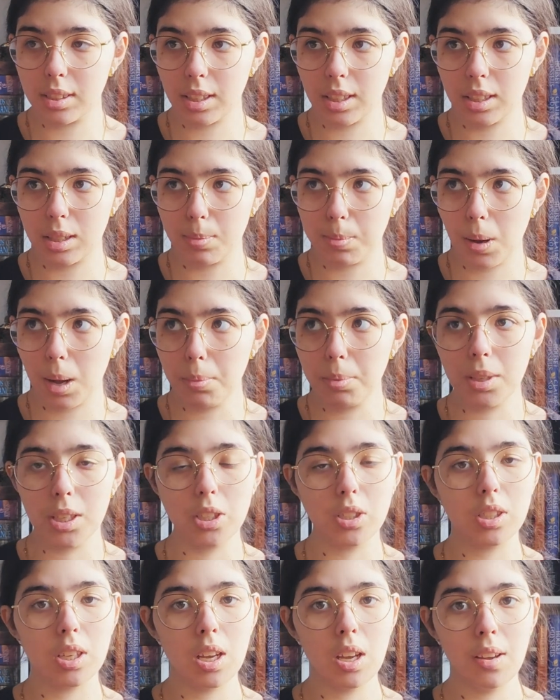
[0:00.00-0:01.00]
it's
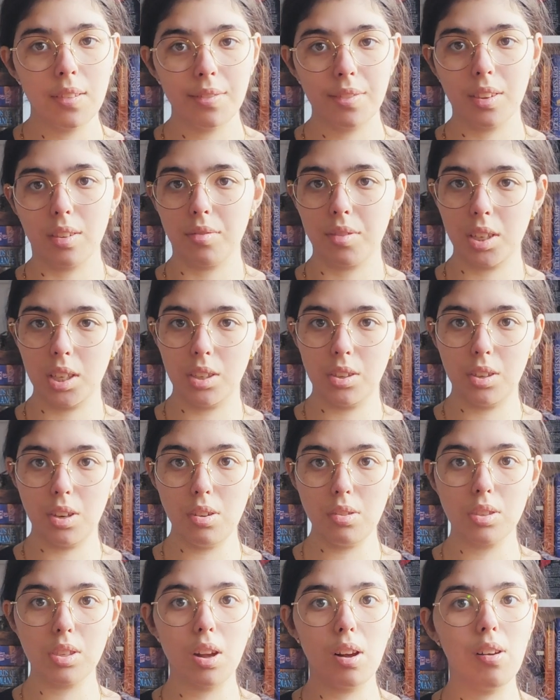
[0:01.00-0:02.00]
published, feel free to
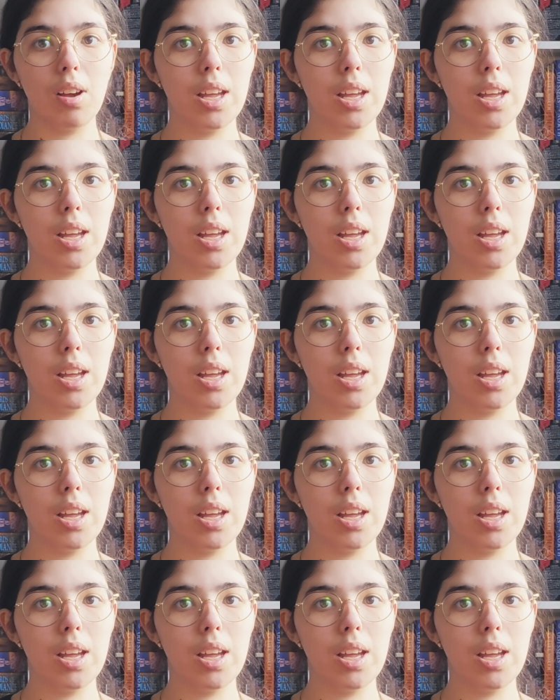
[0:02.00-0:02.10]
do so.